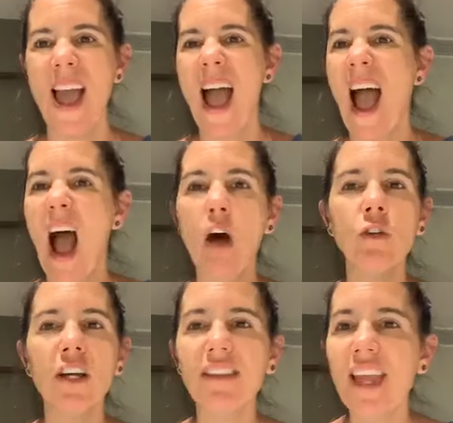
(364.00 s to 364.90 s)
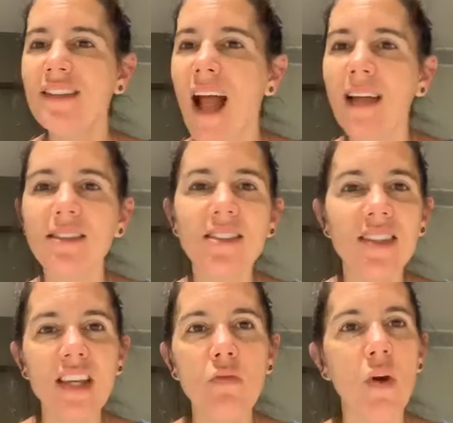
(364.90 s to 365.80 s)
How could they not
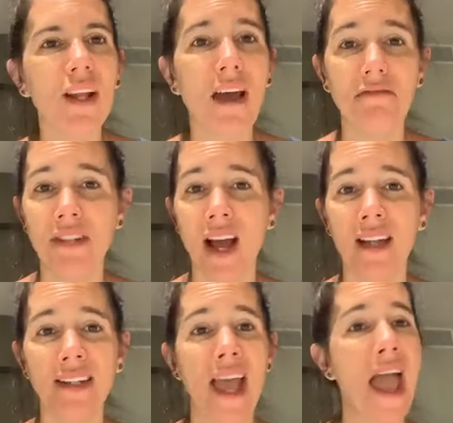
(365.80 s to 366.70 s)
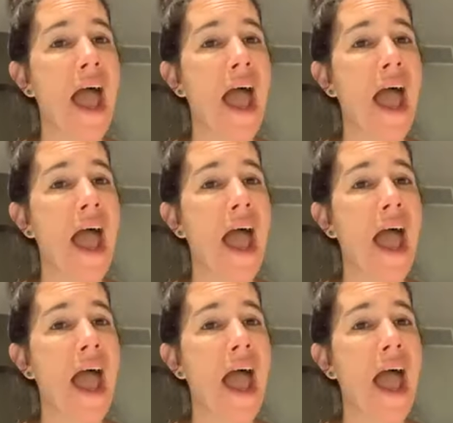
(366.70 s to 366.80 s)
see what I've done?